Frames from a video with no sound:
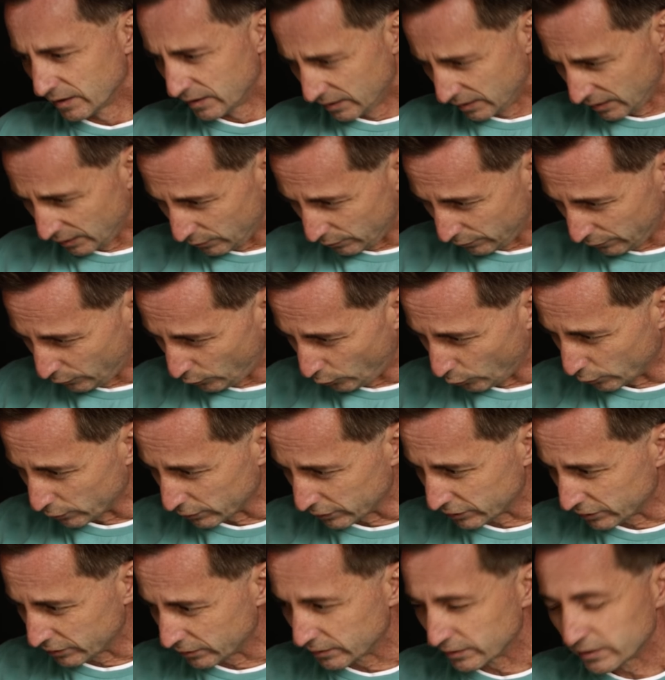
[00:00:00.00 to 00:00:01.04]
Now, of
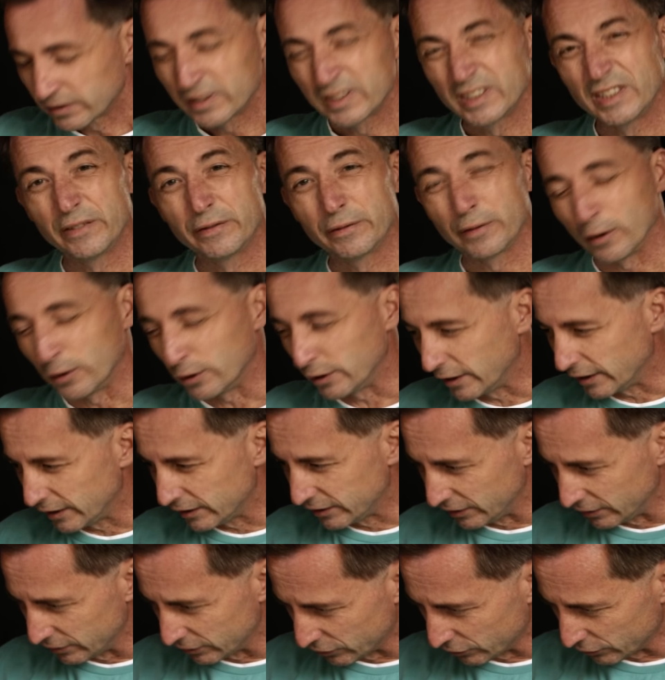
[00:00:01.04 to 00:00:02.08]
course,
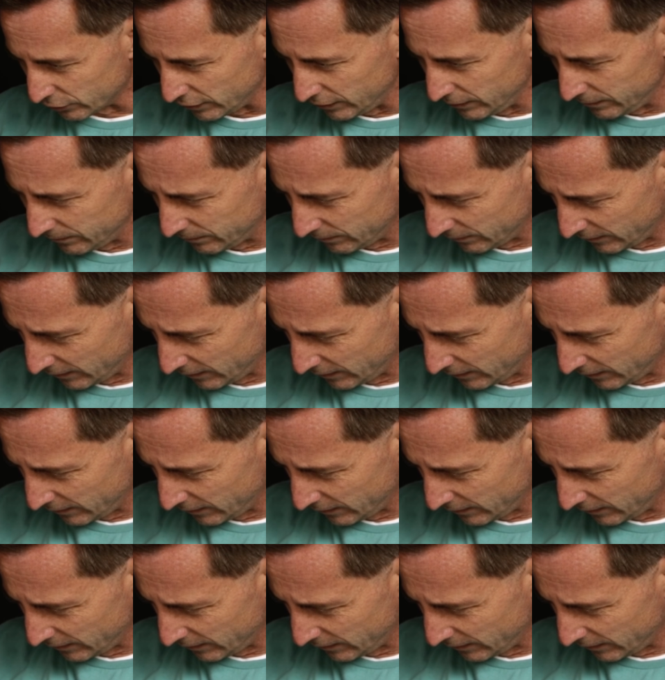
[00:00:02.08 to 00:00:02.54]
defoliating a tree